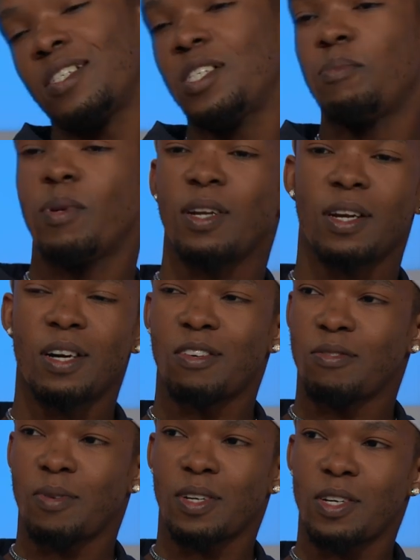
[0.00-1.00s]
And just be in
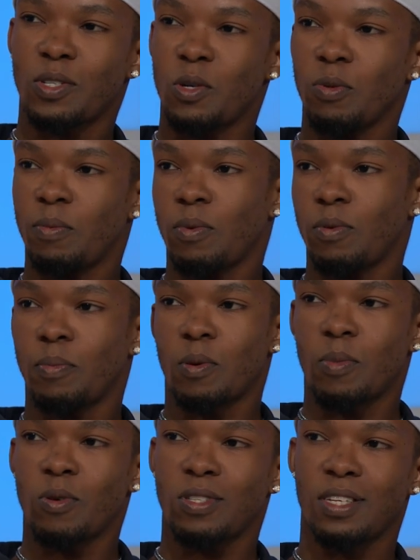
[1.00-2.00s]
love, man. That's all we're
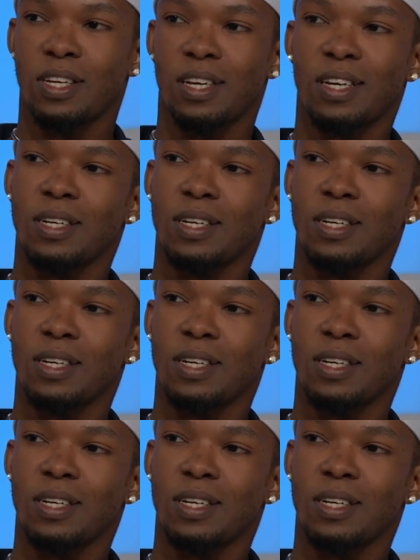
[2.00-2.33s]
promoting.